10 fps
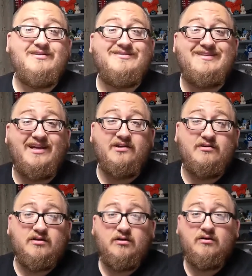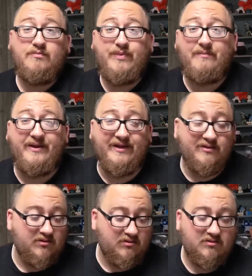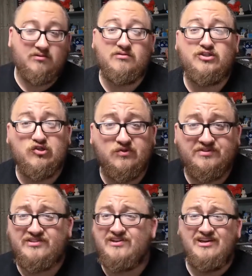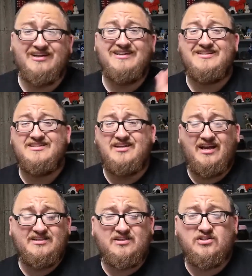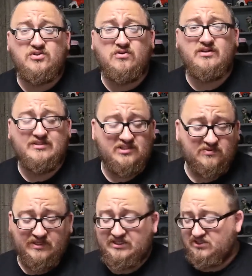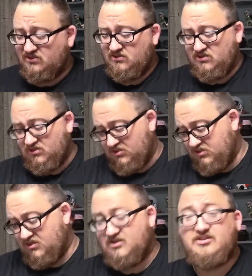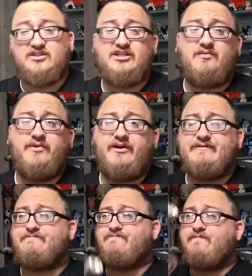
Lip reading: standard pep band tunes. Nice, short, and sweet, just to compare it.